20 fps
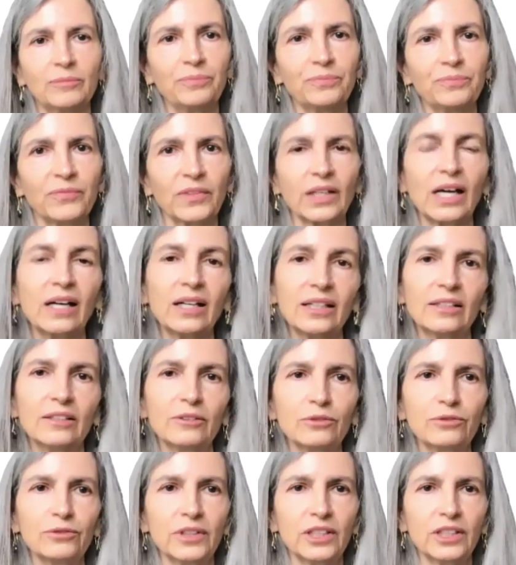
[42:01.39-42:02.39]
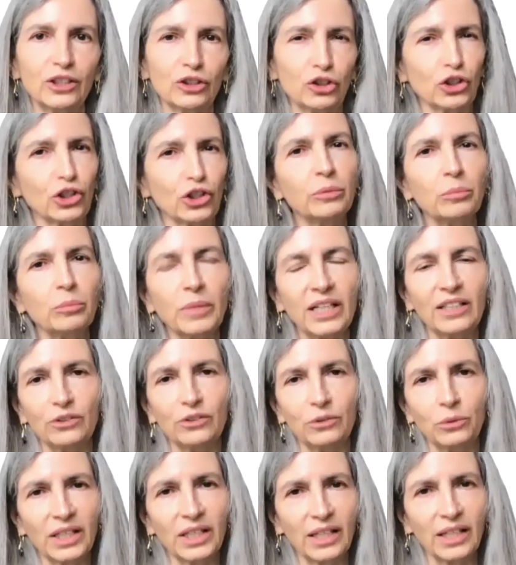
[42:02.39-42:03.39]
kind of learn by
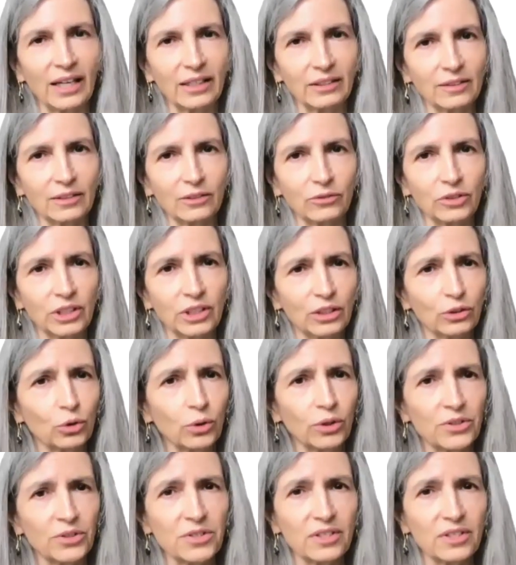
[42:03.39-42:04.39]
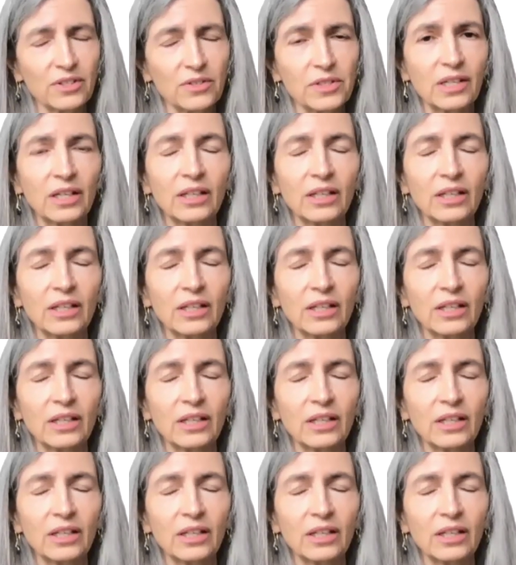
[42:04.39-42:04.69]
doing activity courses